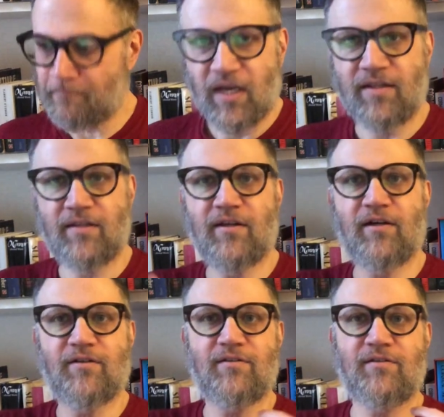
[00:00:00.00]
and that
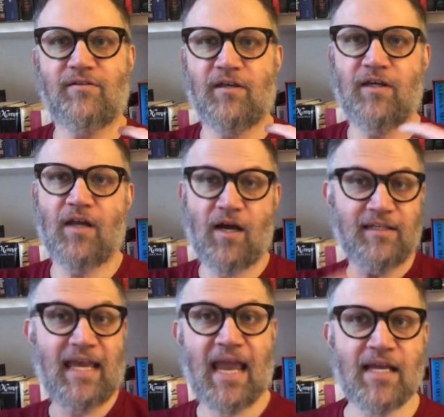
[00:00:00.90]
there's an
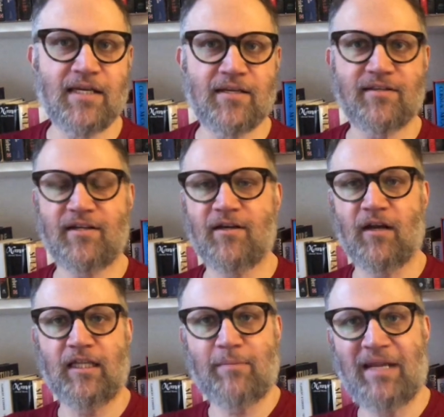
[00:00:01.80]
uncanniness here,
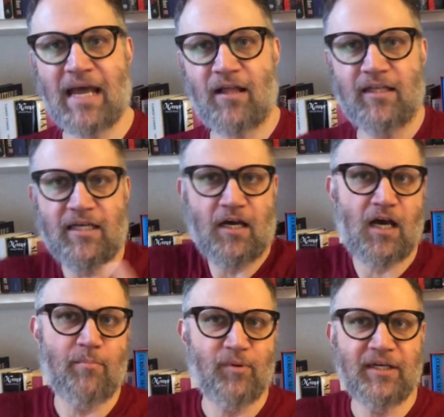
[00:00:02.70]
a liminality, a
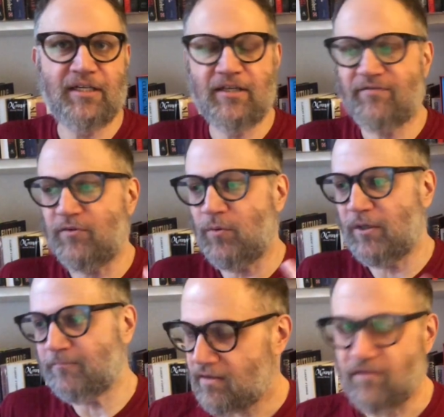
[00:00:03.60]
hybridity, if you
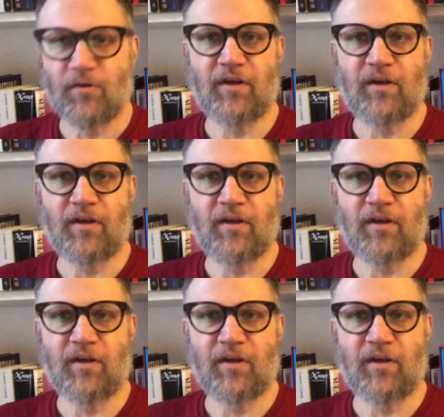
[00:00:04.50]
will. And so